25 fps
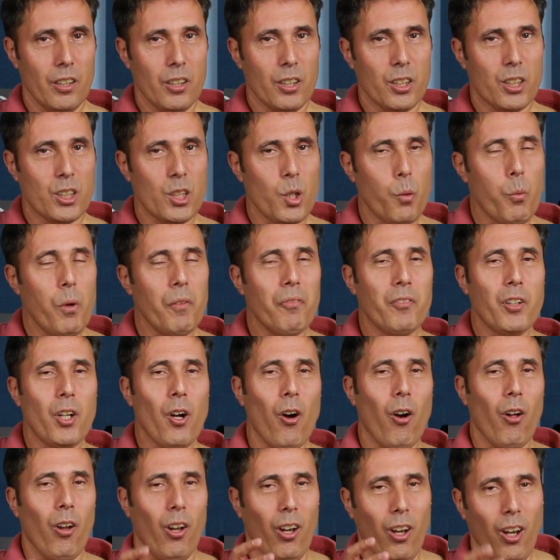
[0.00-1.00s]
So we've
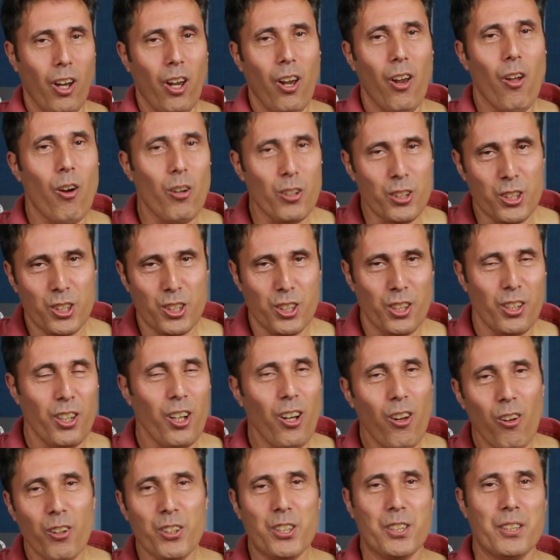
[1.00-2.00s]
got lots
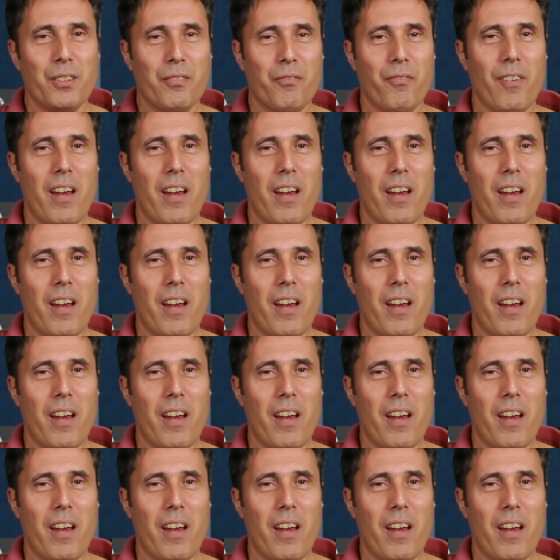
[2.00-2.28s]
and lots of